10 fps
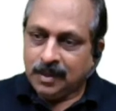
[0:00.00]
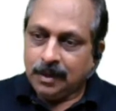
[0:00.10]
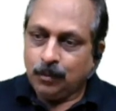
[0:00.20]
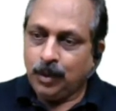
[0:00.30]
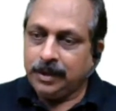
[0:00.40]

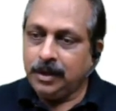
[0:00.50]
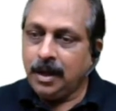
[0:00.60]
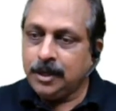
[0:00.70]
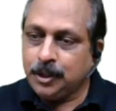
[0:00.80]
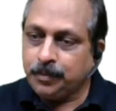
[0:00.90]
Whether
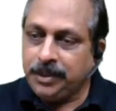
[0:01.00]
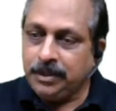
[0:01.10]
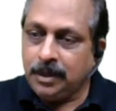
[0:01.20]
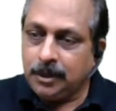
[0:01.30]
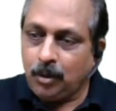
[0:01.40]
I speak
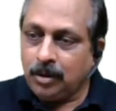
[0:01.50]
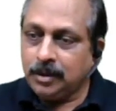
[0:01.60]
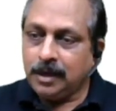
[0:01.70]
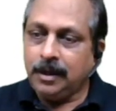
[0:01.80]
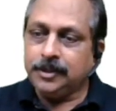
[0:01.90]
or not,
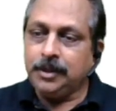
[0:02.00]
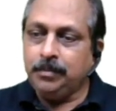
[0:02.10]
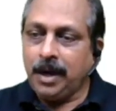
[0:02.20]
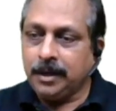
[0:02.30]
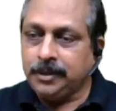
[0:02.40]
that doesn't
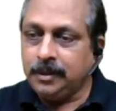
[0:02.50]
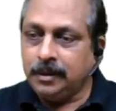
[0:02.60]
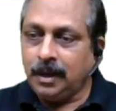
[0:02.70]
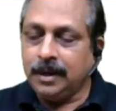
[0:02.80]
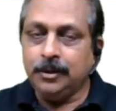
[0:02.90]
matter.
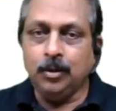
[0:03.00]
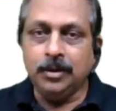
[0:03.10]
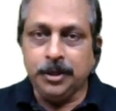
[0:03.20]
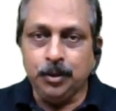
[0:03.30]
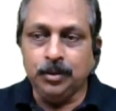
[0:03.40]
I don't
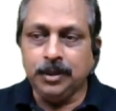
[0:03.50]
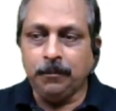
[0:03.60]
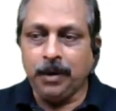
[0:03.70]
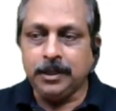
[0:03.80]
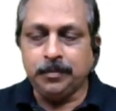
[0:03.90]
use. If
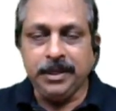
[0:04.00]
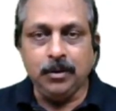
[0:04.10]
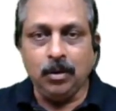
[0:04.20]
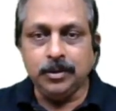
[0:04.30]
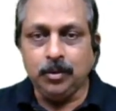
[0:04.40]
I speak
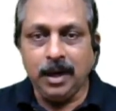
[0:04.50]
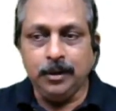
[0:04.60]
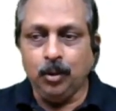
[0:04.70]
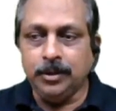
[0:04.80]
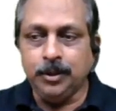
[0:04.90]
also, I
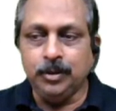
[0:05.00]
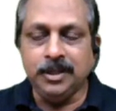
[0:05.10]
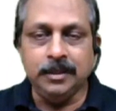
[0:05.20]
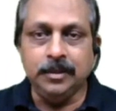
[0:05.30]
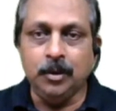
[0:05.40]
don't use
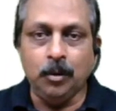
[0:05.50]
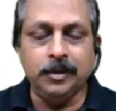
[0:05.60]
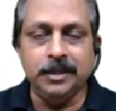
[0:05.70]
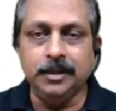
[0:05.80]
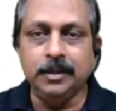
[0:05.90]
Hindi over
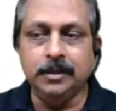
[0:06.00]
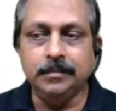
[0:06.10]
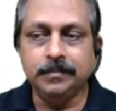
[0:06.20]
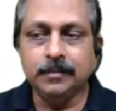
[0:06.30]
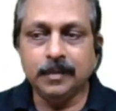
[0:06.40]
here.
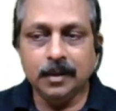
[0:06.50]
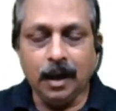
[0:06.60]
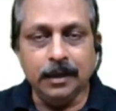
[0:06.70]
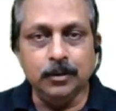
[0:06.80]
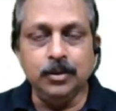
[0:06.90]
I
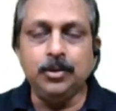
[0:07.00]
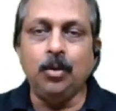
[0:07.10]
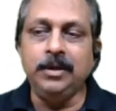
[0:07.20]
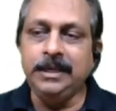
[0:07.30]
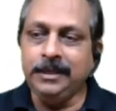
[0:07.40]
use
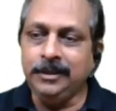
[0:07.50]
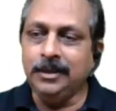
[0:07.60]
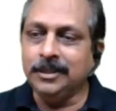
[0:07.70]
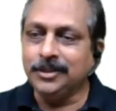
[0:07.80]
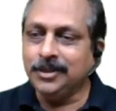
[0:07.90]
only
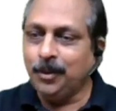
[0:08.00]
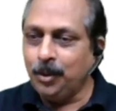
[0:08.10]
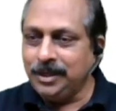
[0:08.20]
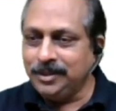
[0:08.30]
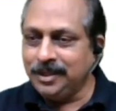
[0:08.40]
English. Who
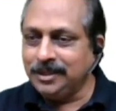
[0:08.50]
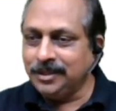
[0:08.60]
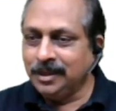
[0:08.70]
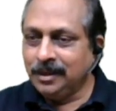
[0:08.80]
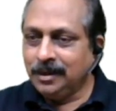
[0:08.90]
is this?
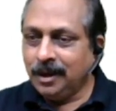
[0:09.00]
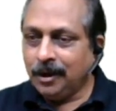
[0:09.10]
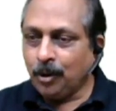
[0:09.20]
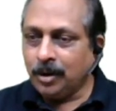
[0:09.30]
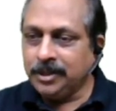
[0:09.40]

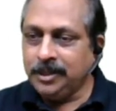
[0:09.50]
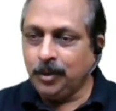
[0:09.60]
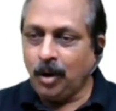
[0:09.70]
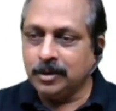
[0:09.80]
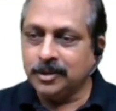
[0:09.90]
Rocky
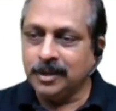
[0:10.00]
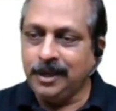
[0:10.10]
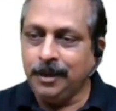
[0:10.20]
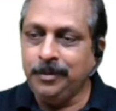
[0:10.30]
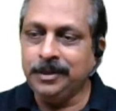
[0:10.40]
Rocks
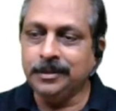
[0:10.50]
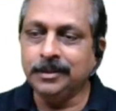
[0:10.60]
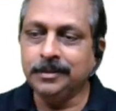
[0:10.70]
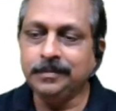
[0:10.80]
Gaming.